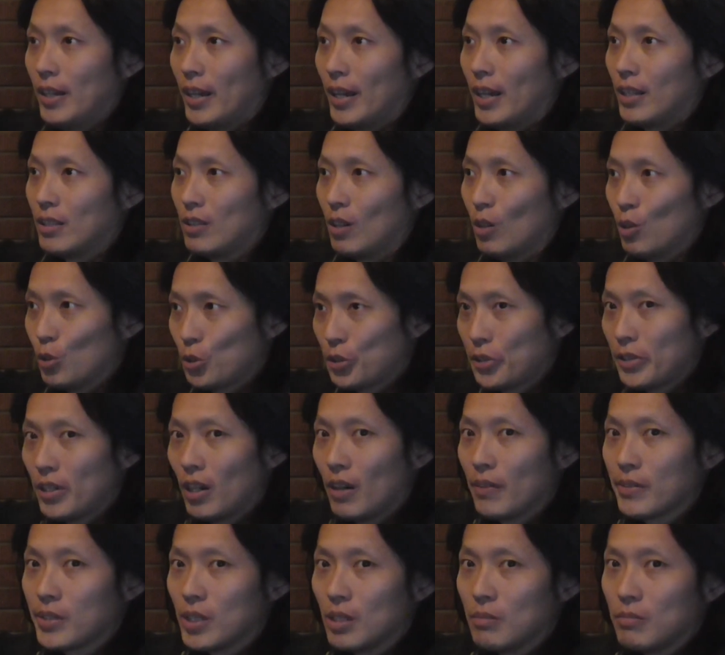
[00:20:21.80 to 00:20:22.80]
And all three
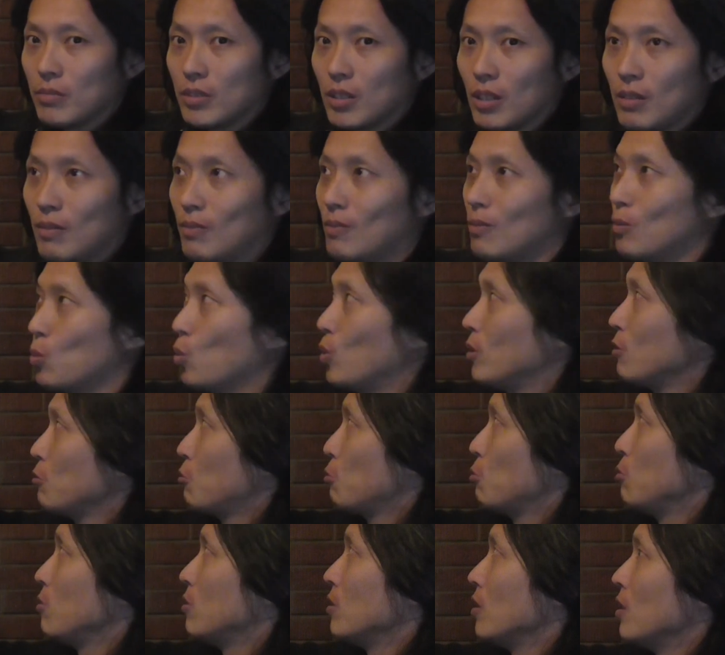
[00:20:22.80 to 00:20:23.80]
of them then went
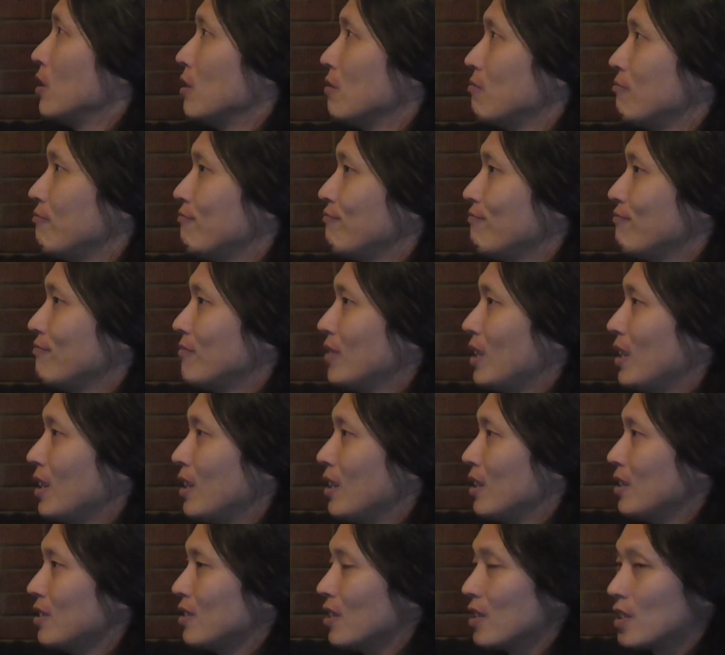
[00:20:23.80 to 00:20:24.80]
to the
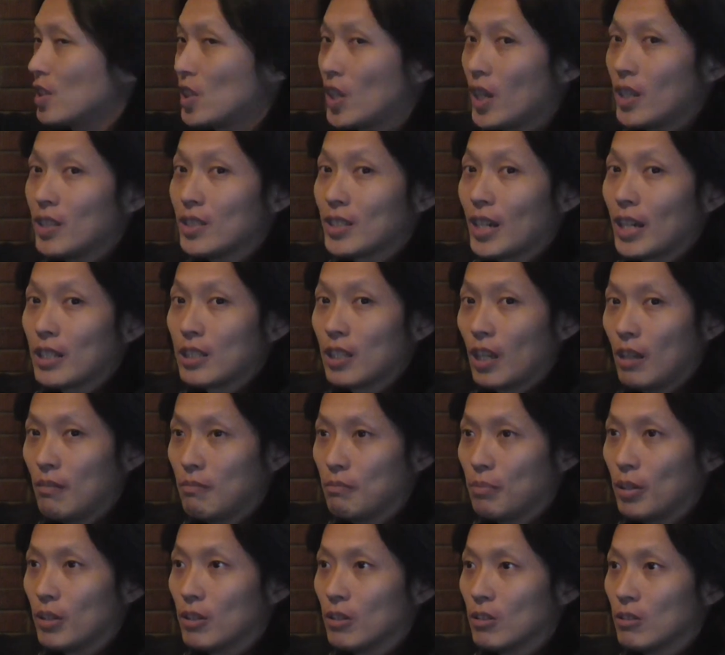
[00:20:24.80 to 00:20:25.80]
Tianzai
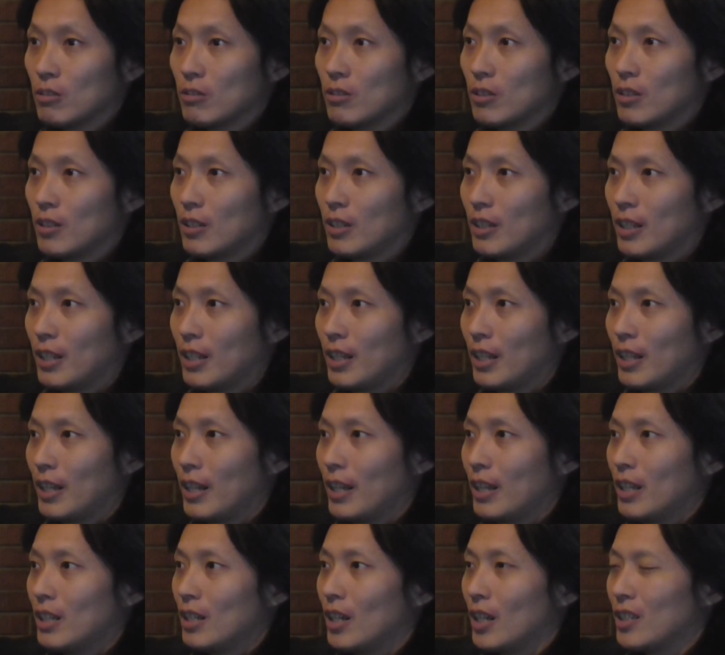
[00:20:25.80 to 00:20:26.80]
temple,
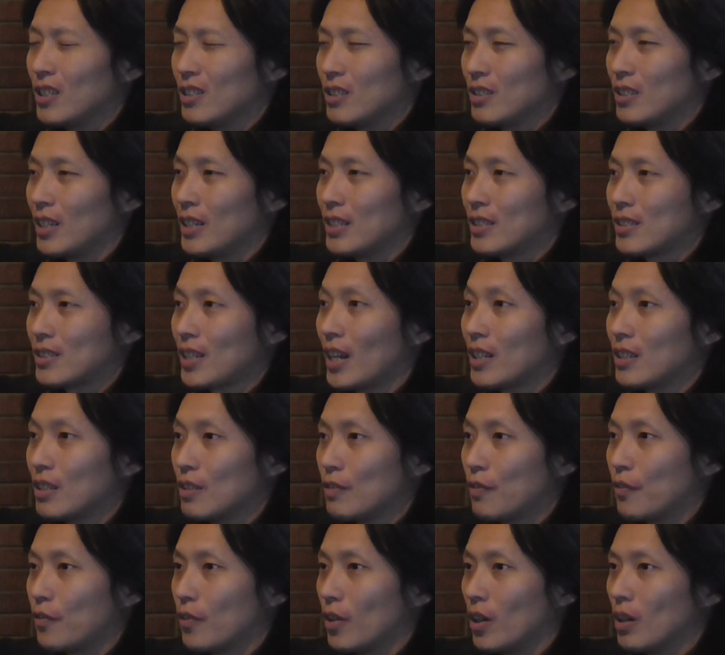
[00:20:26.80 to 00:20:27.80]
and then they
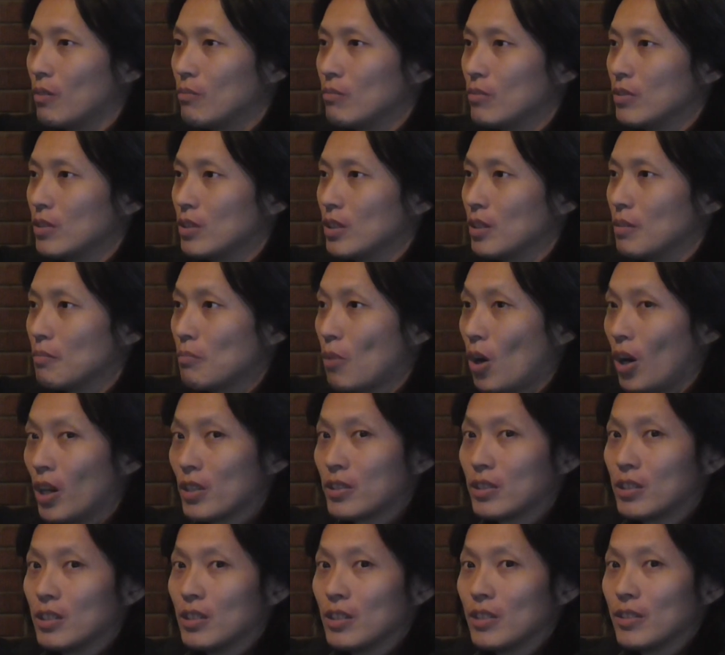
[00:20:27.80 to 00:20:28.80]
studied from the
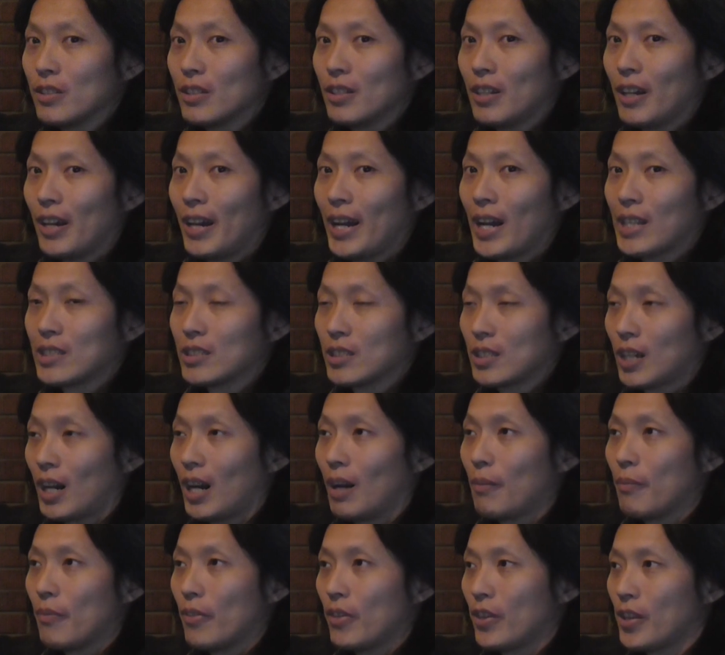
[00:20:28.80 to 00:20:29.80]
master at the
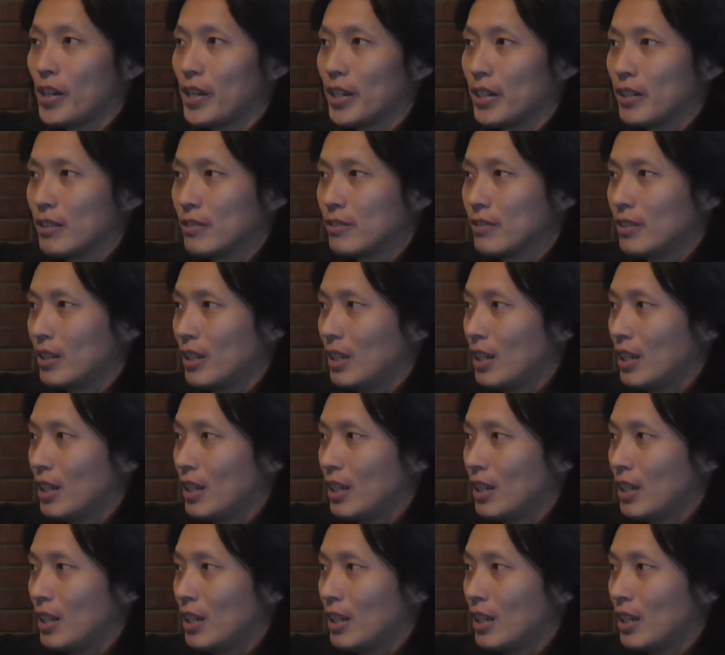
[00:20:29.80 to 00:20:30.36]
time there.